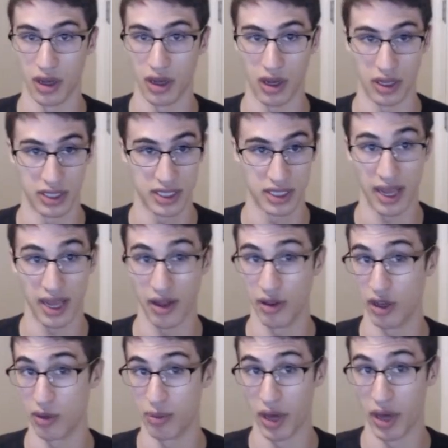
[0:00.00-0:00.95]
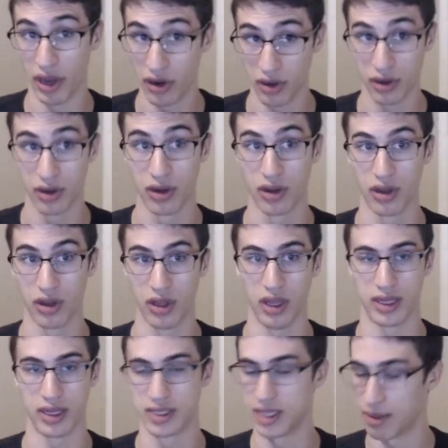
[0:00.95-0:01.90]
scaling better,
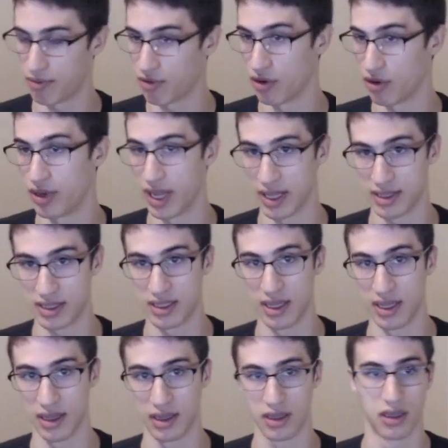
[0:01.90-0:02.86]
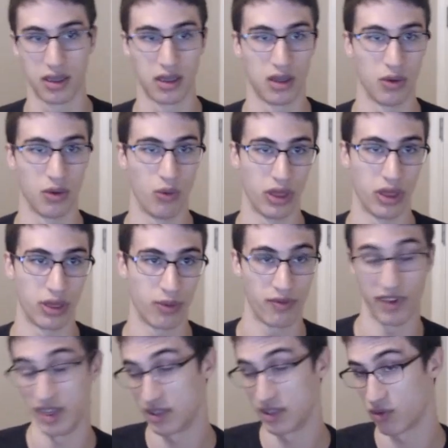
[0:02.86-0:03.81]
except for Death Sting with
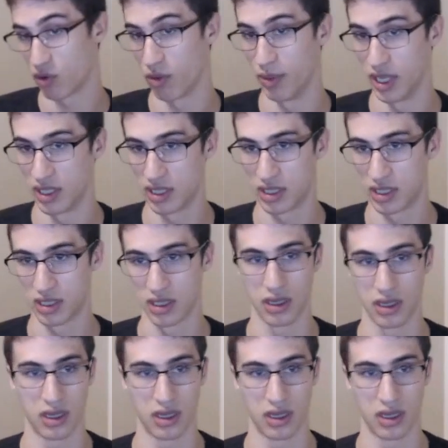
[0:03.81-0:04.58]
phase 4 bis.